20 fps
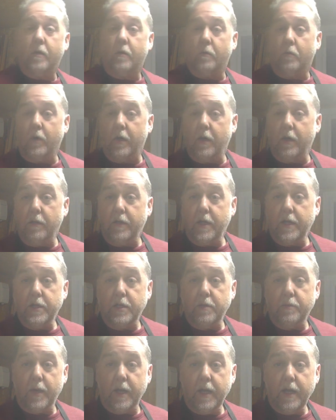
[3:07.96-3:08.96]
Want to know the
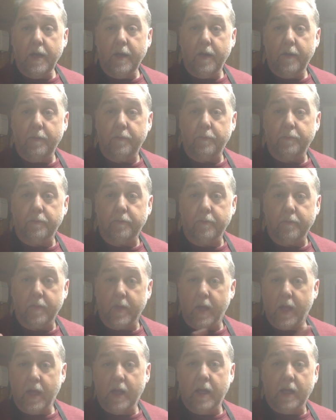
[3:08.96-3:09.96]
easy way?
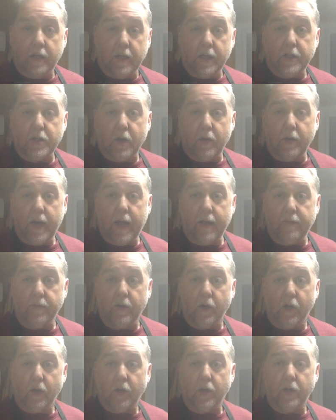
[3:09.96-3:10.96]
Let's go and have a
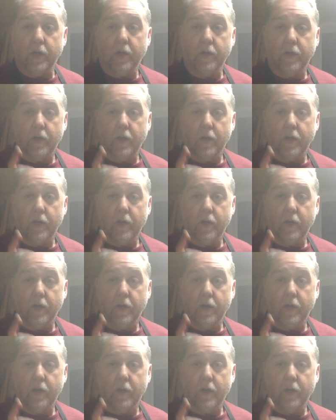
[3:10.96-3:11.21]
look.